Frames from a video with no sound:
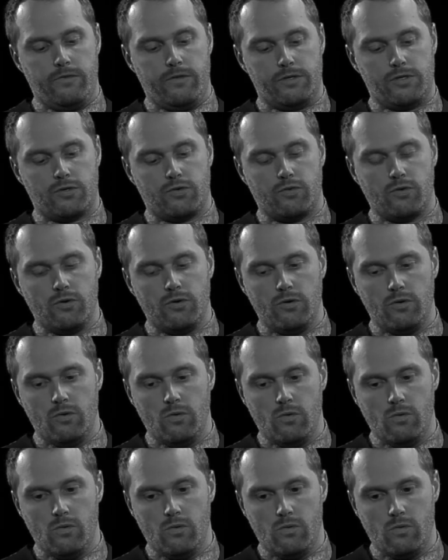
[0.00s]
the
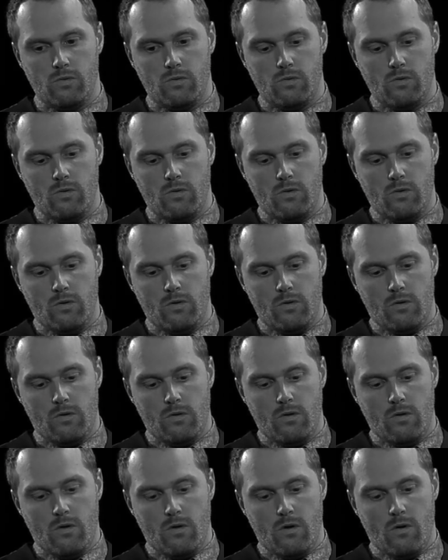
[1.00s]
true,
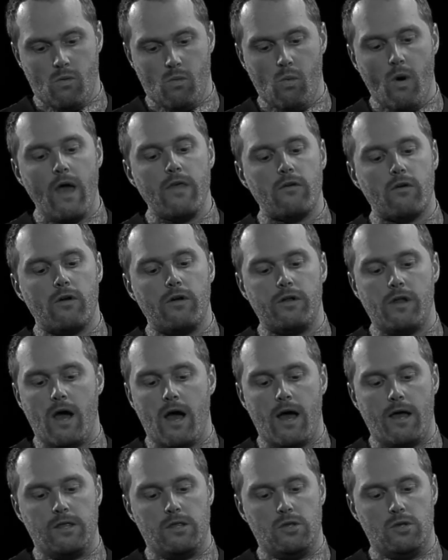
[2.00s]
whether or
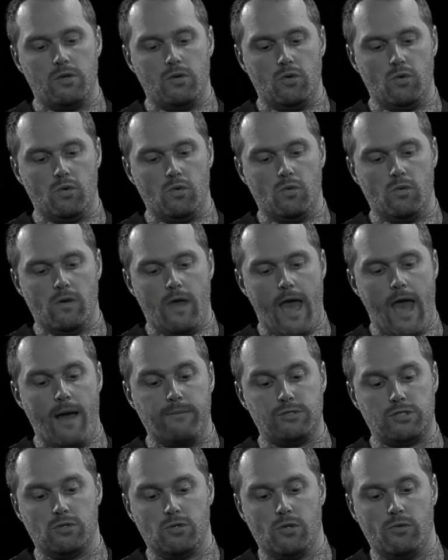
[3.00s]
not you
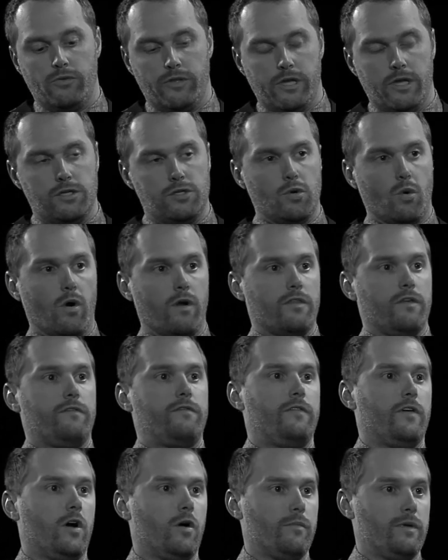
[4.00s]
absolutely adore
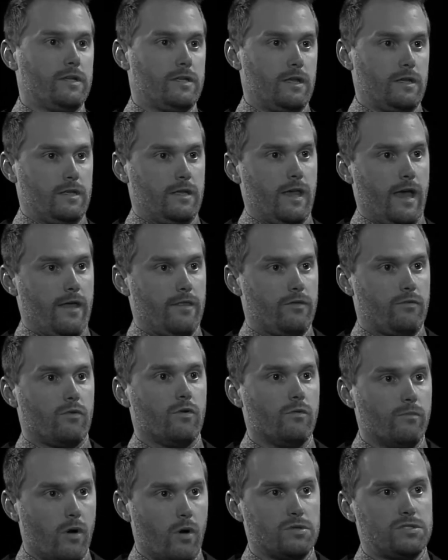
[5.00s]
the film and can get
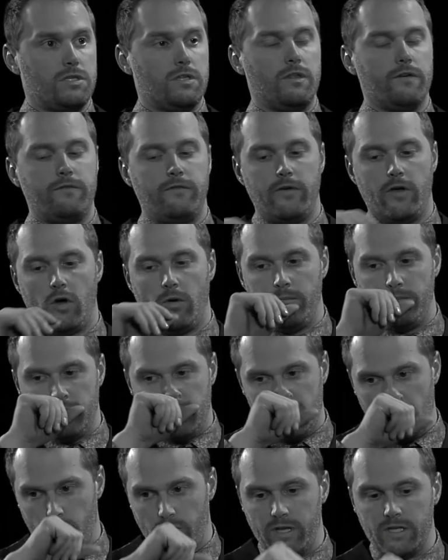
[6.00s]
through most of the
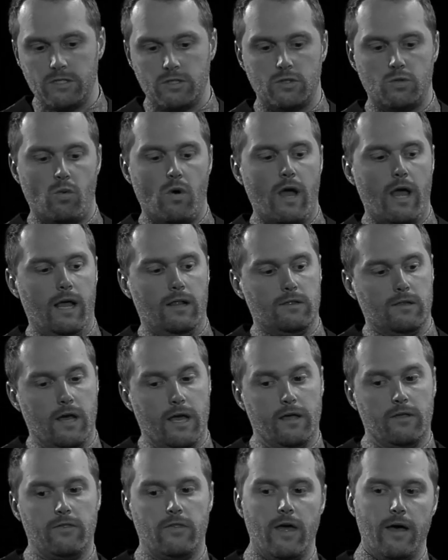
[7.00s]
film, the reasons why I
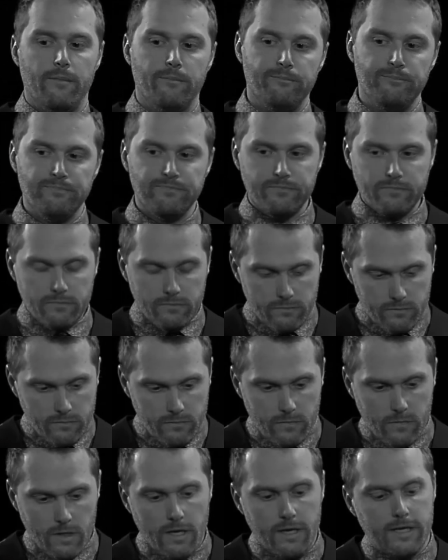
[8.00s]
like them
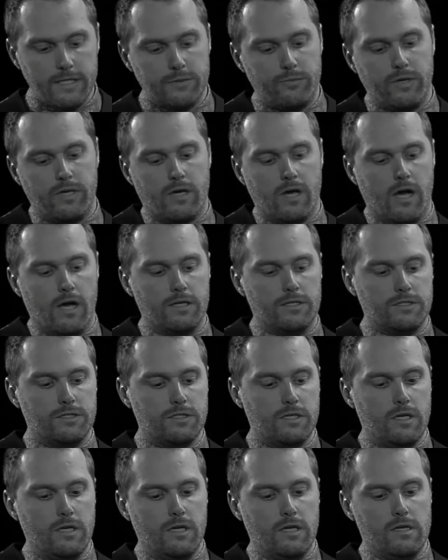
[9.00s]
is
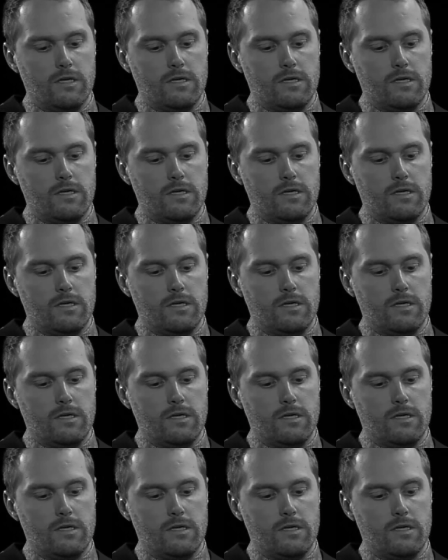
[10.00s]
because